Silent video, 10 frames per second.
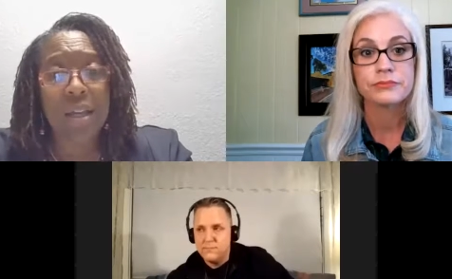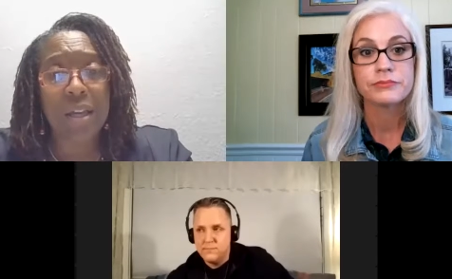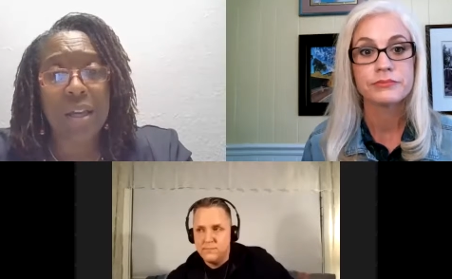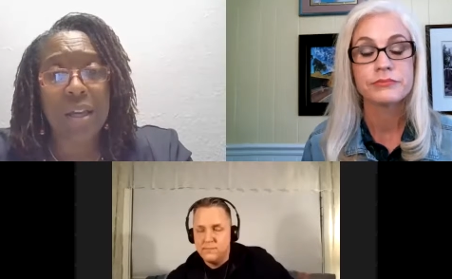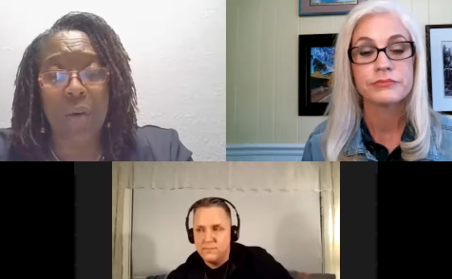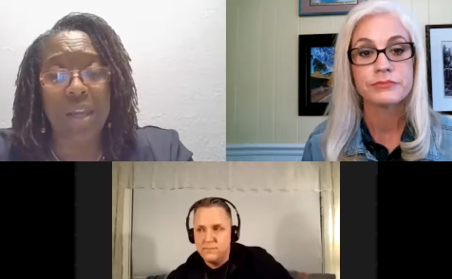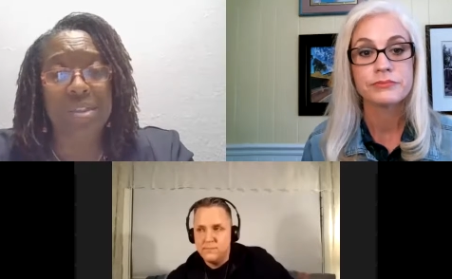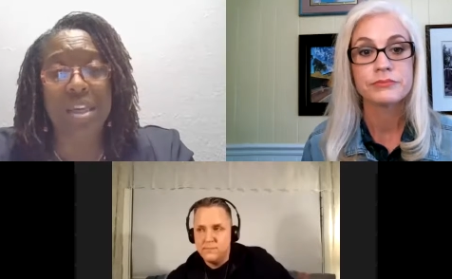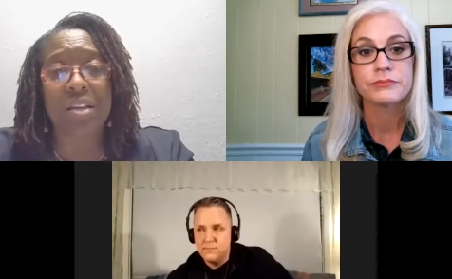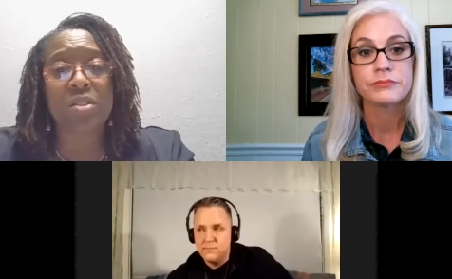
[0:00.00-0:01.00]
Speaker 1: you know,
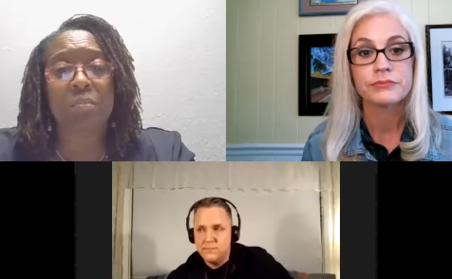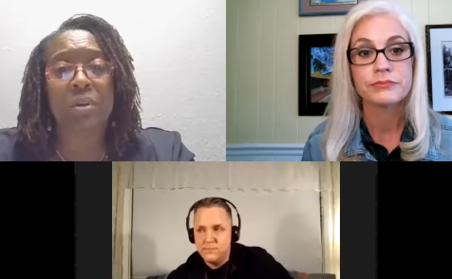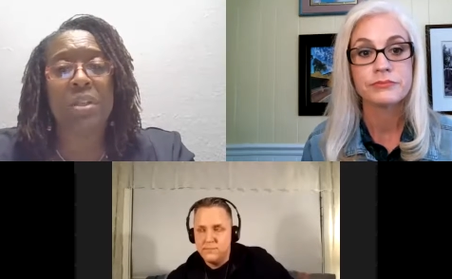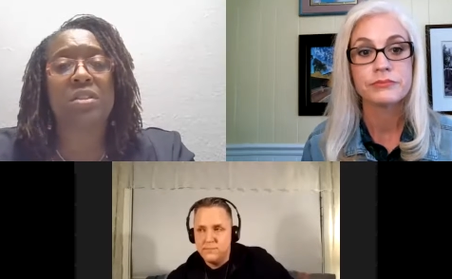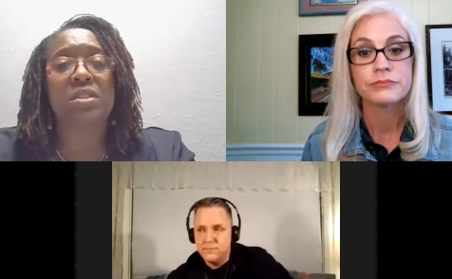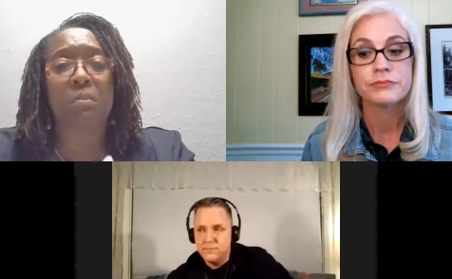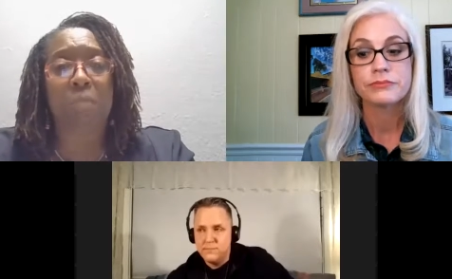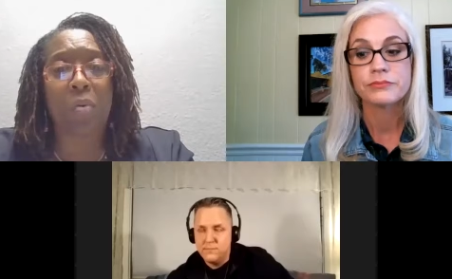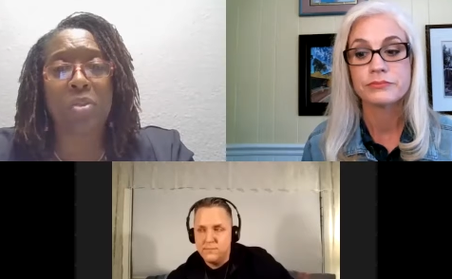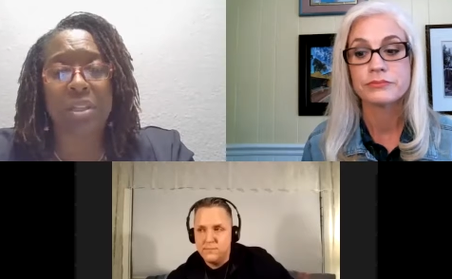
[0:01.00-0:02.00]
and things are put into
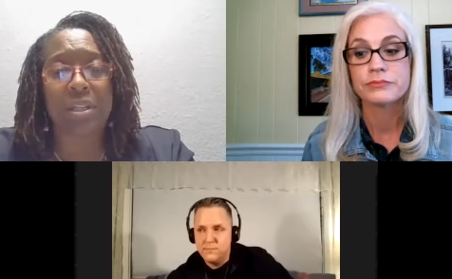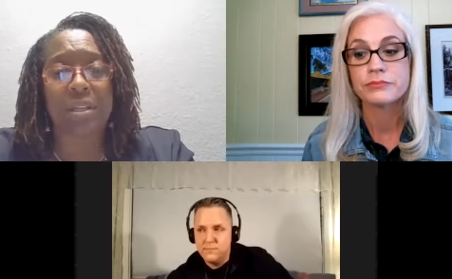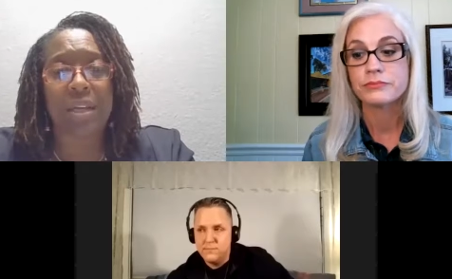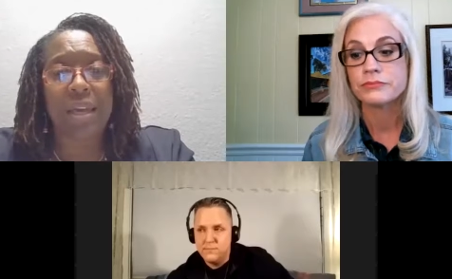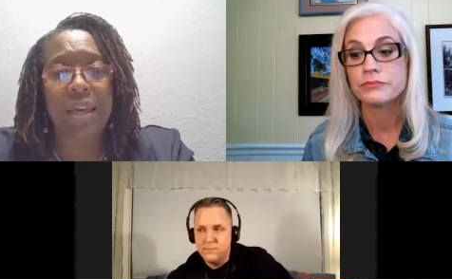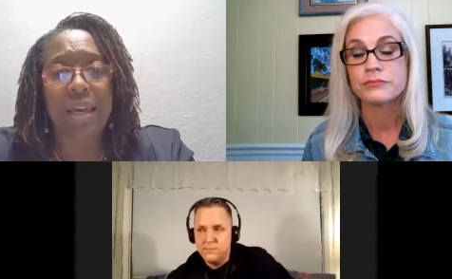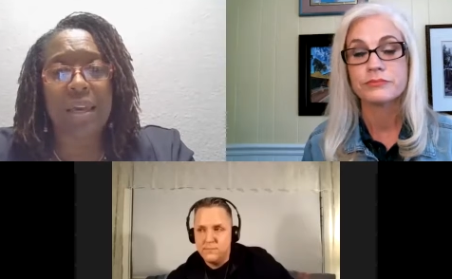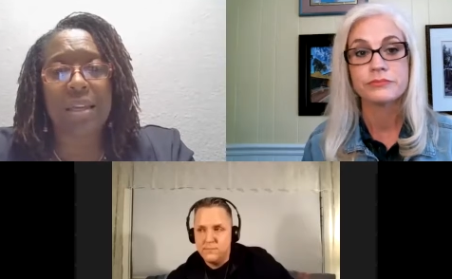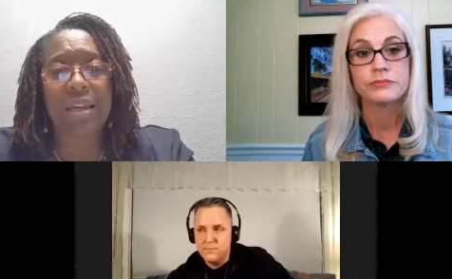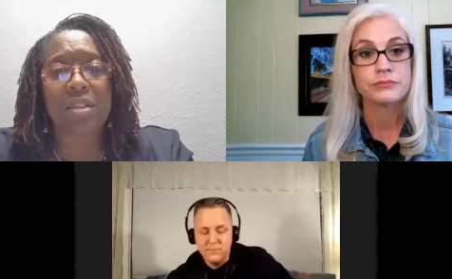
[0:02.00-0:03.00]
motion,
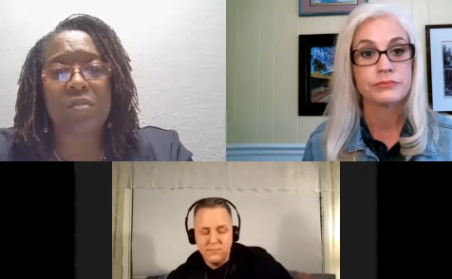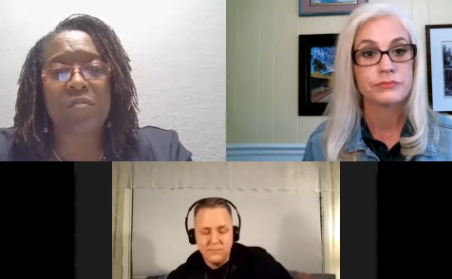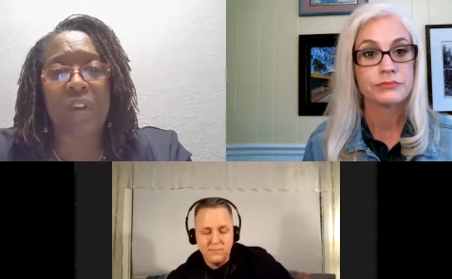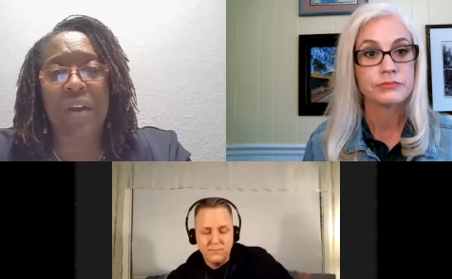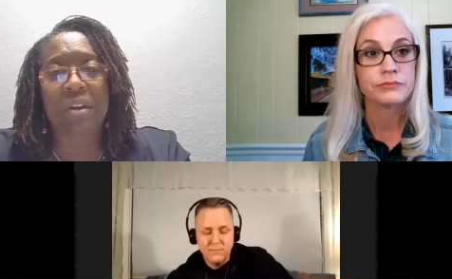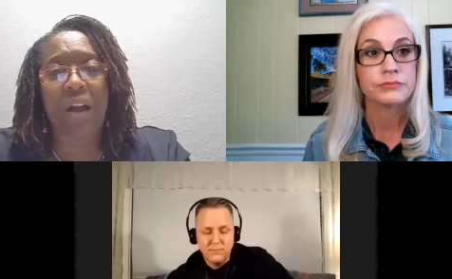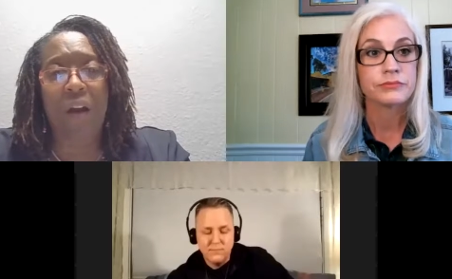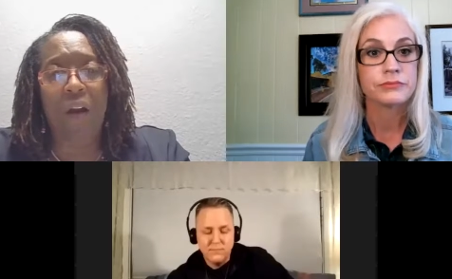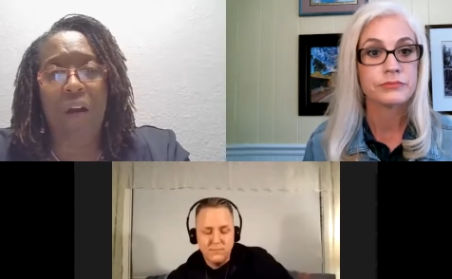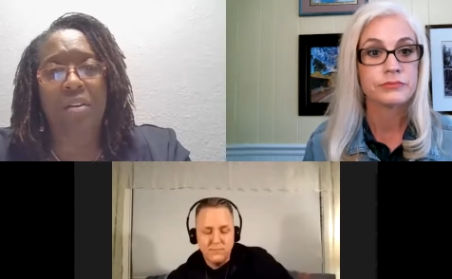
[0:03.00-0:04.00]
it is very
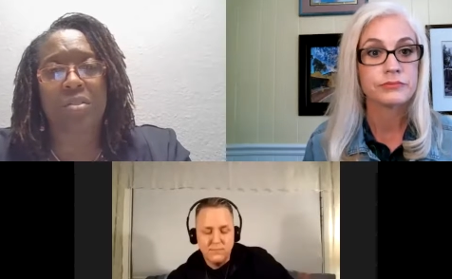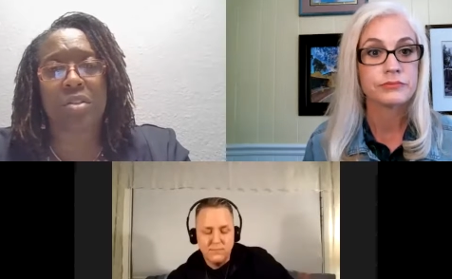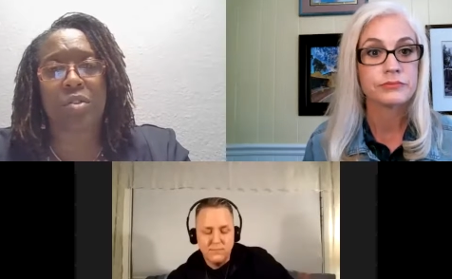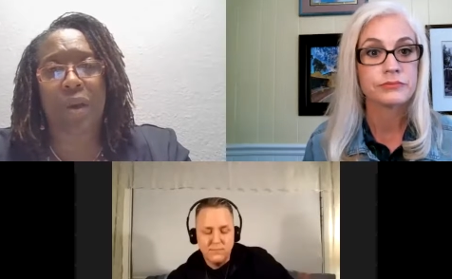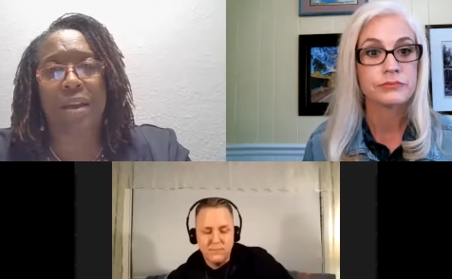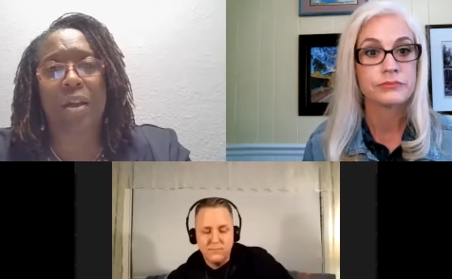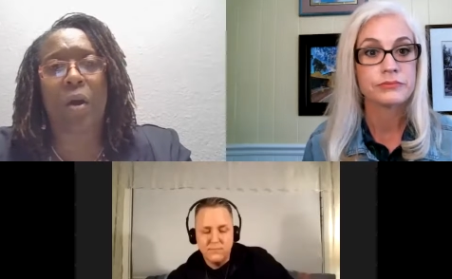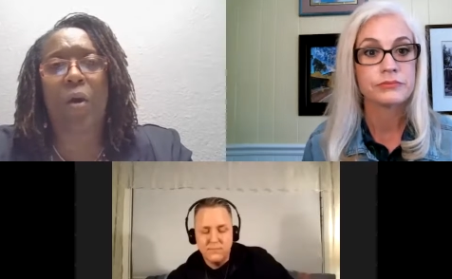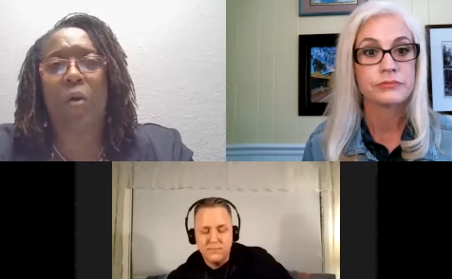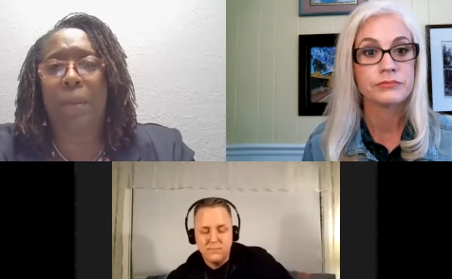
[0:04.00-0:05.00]
hard to try to
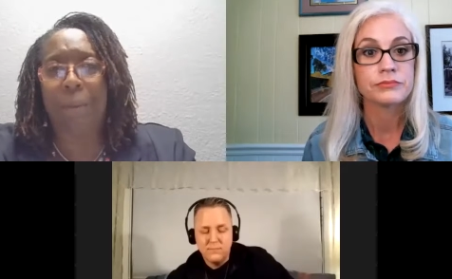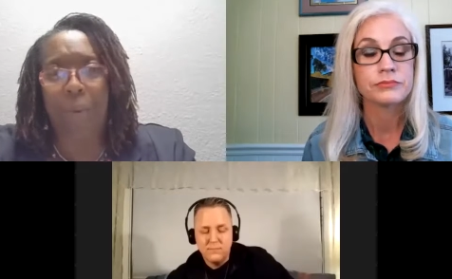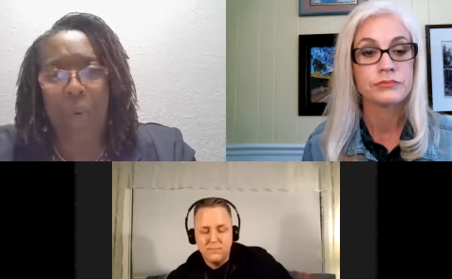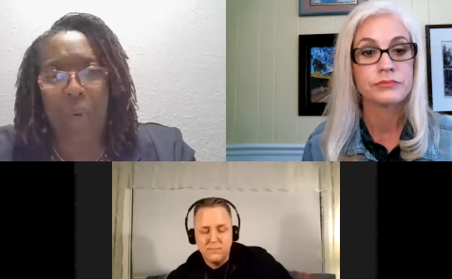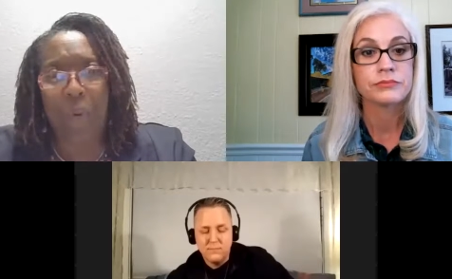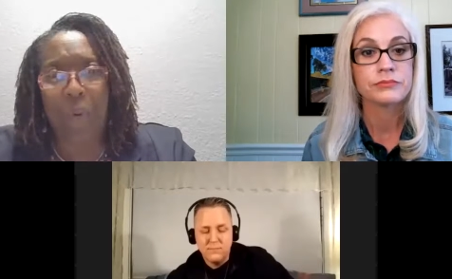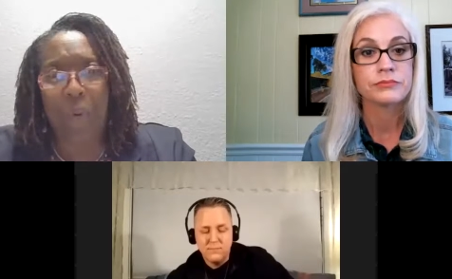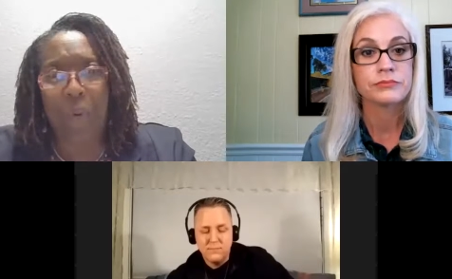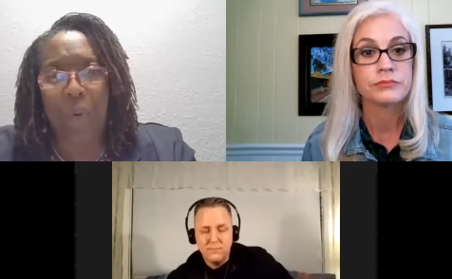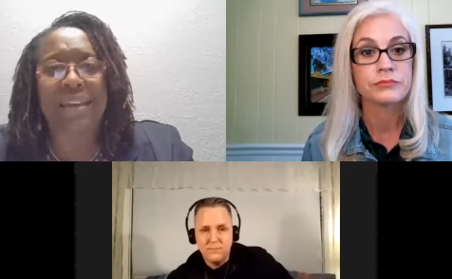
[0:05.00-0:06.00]
go and pull
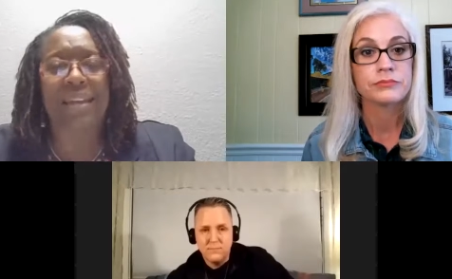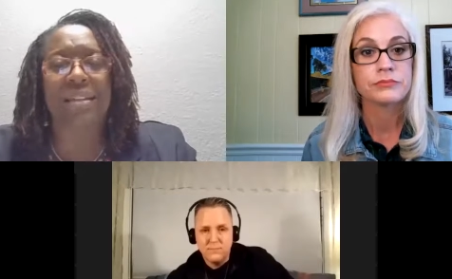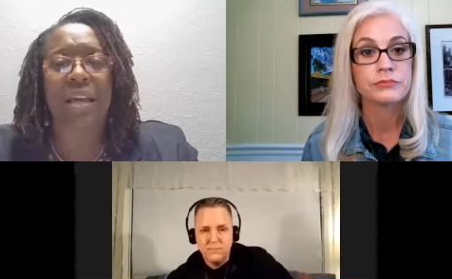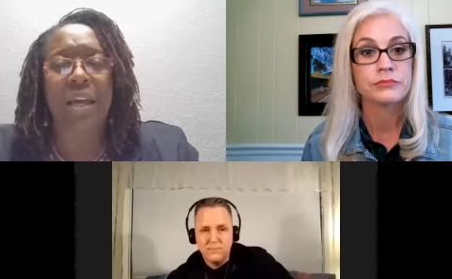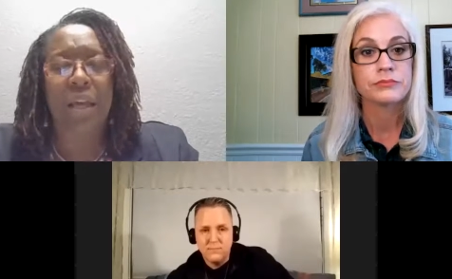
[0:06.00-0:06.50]
it back, and,